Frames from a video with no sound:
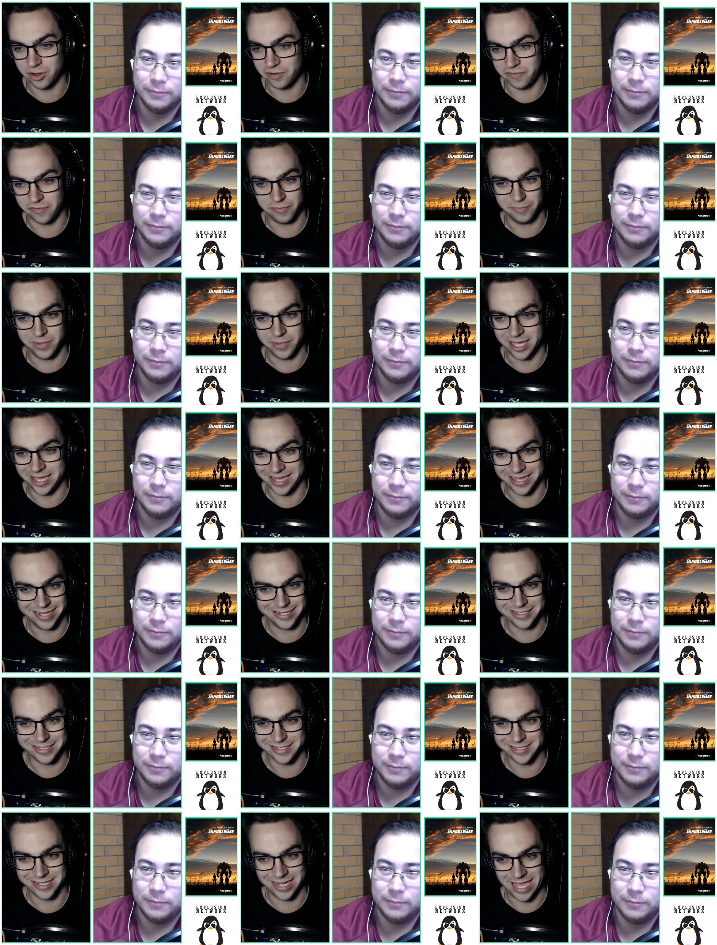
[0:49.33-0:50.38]
Speaker 1: for me
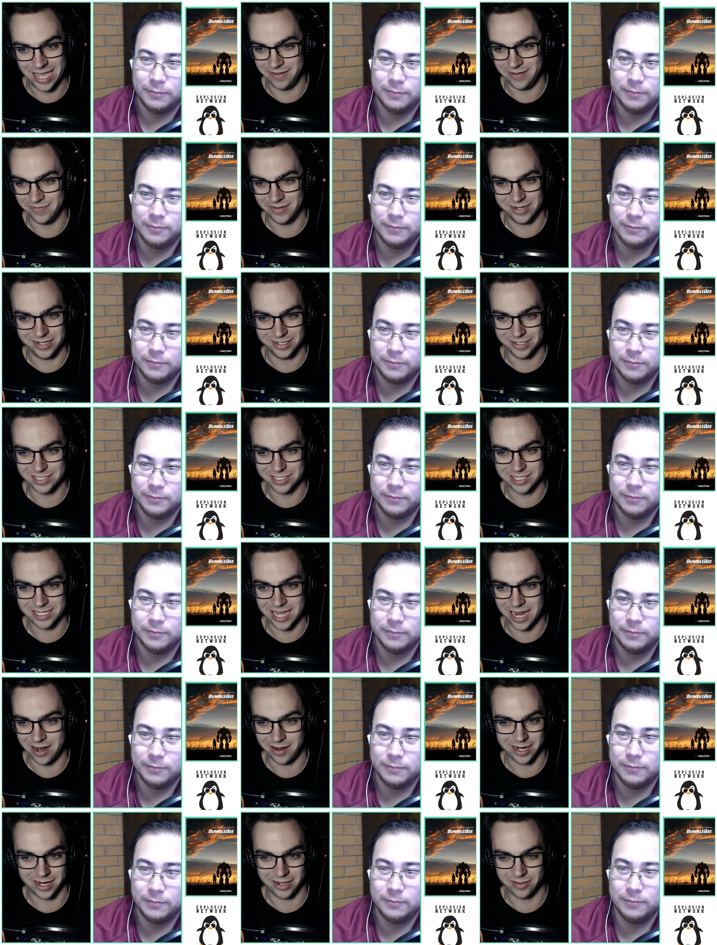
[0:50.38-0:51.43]
even
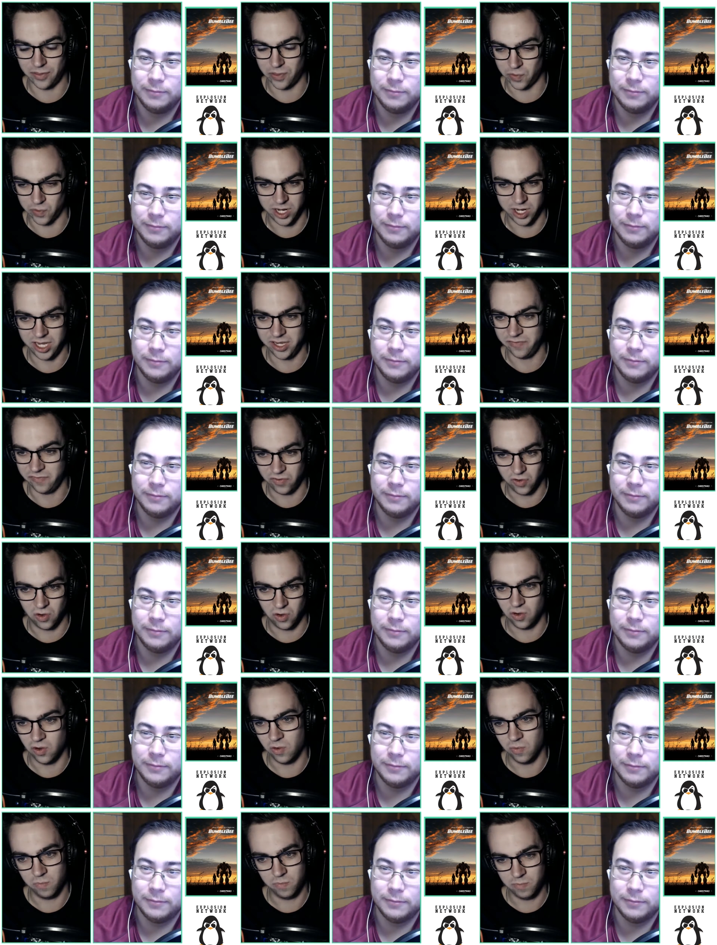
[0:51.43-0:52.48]
caring at 3,
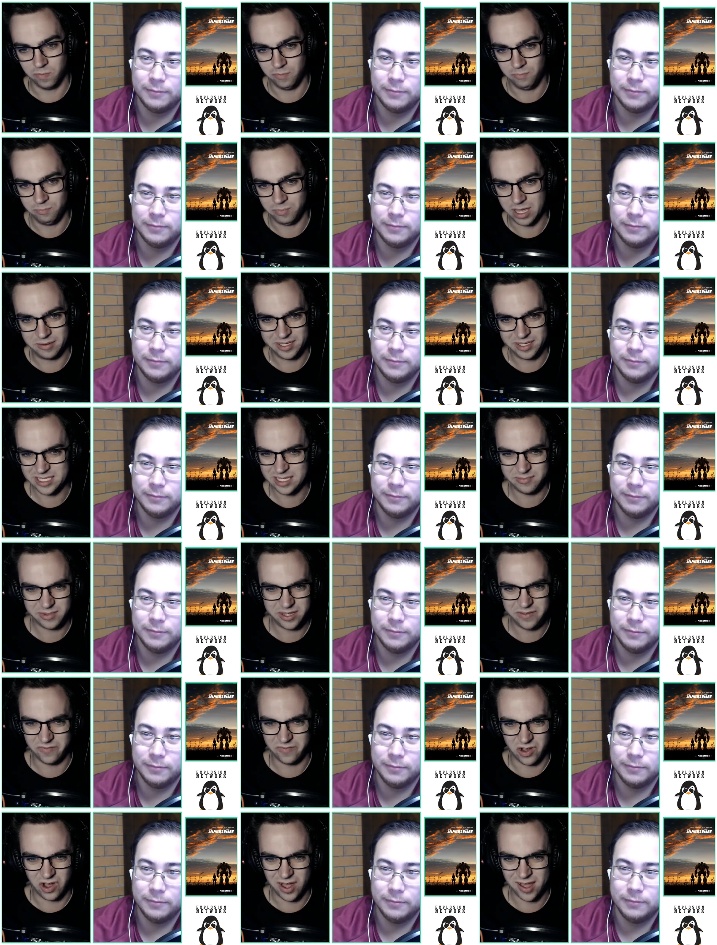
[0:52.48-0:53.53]
4. How many has it been?
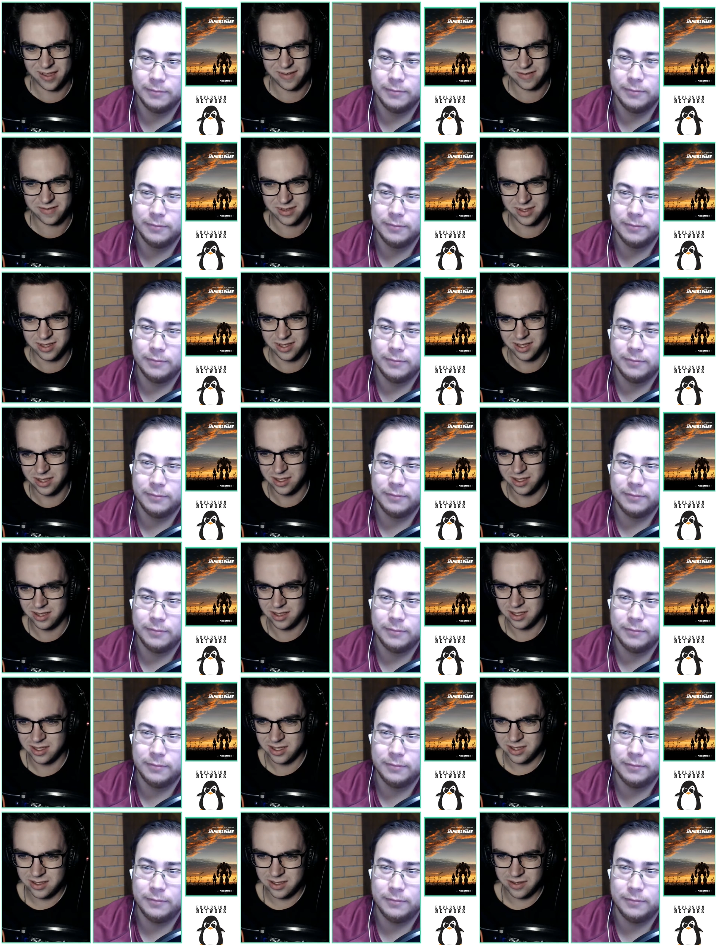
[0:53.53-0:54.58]
5?
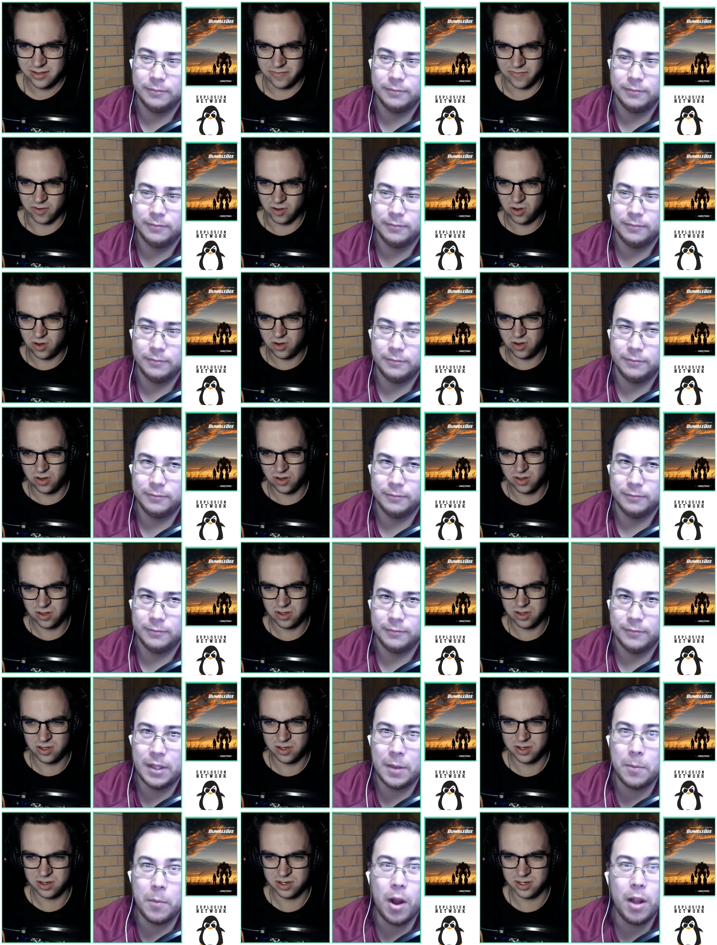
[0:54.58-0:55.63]
4?
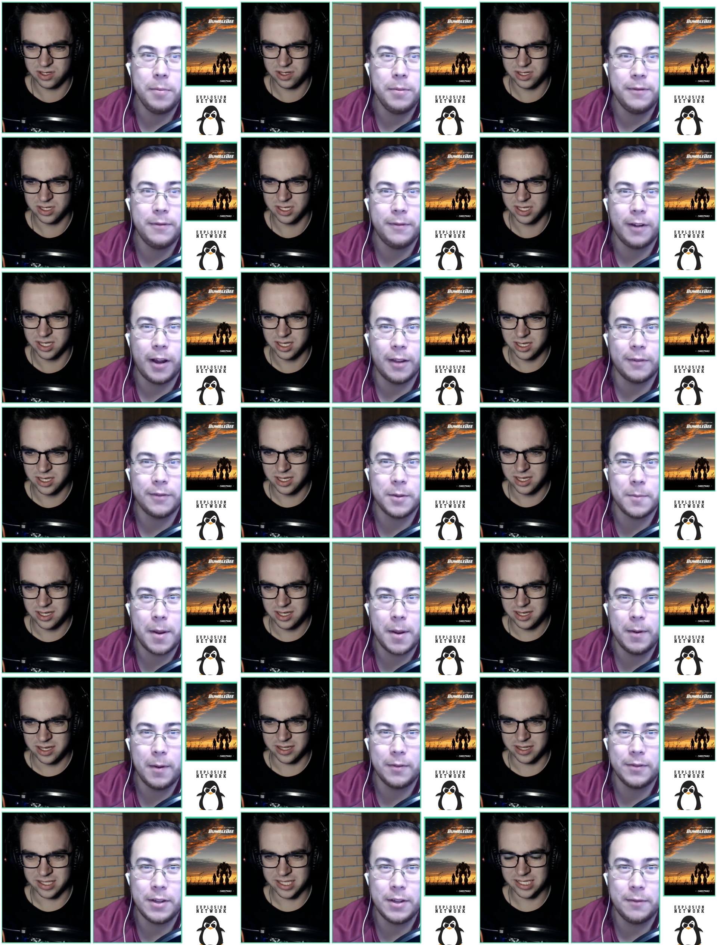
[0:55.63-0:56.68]
Speaker 2: It might be 5. So
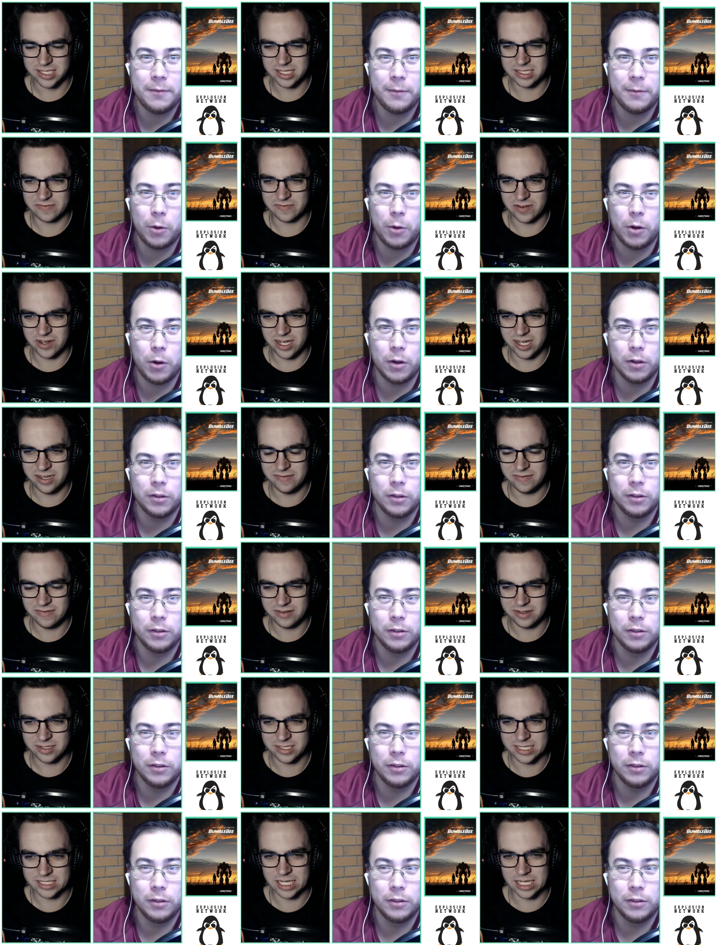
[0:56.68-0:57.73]
maybe
Speaker 1: I've seen 4. 5.
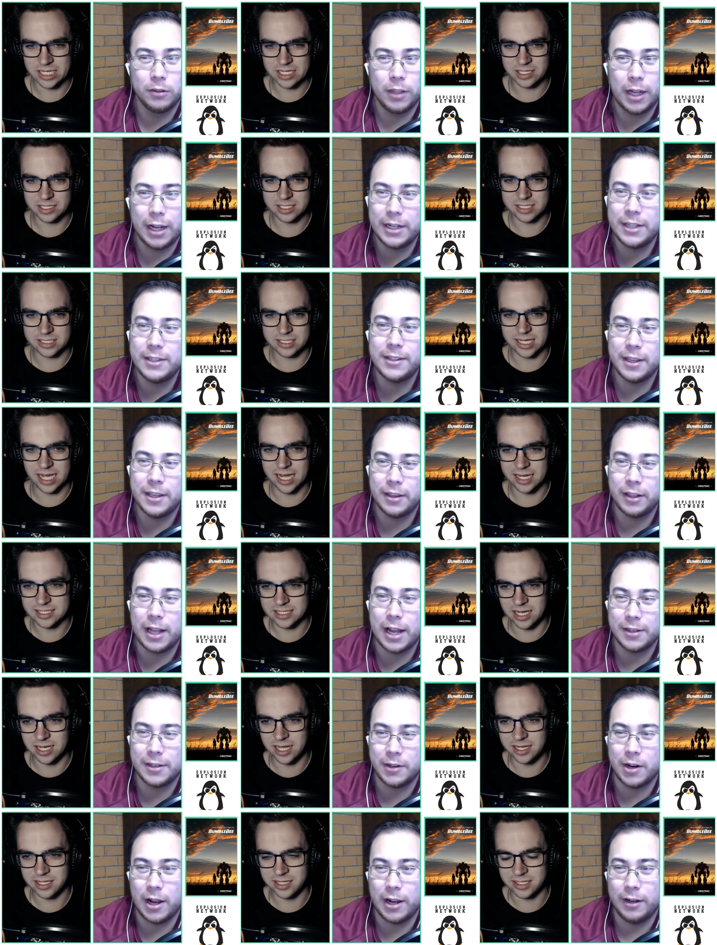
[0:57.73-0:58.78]
There's like, I didn't see the last
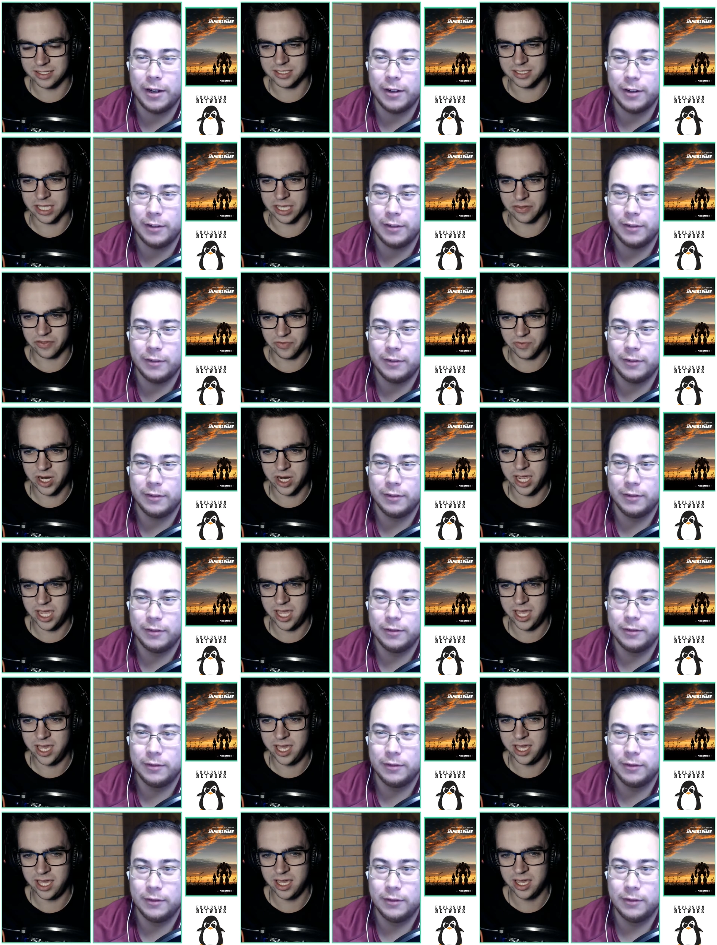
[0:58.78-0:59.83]
one. There's like
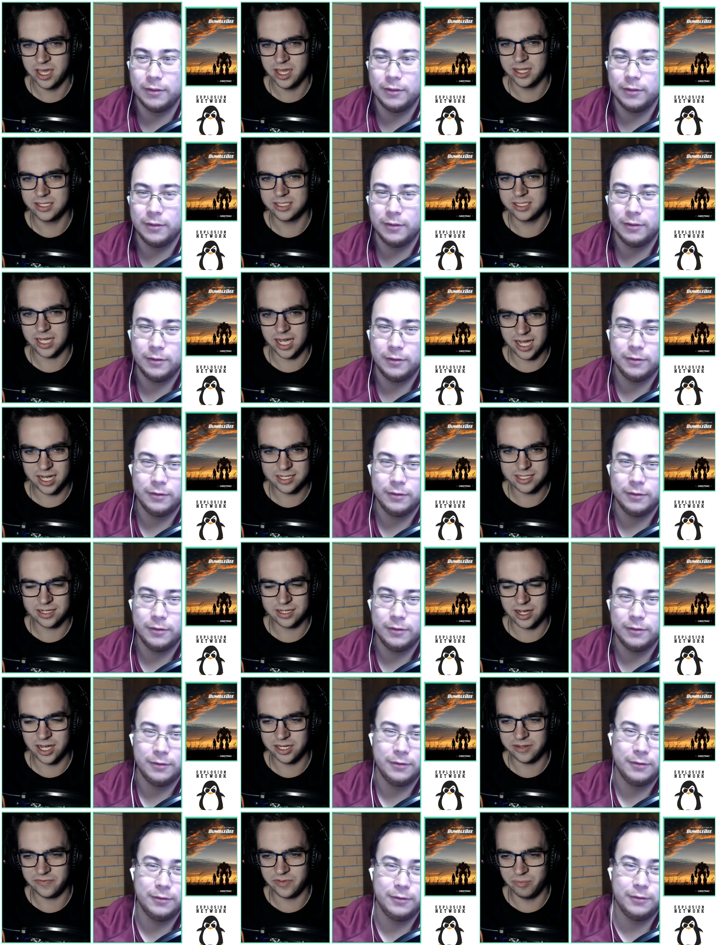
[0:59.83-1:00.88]
3. Dark Side of the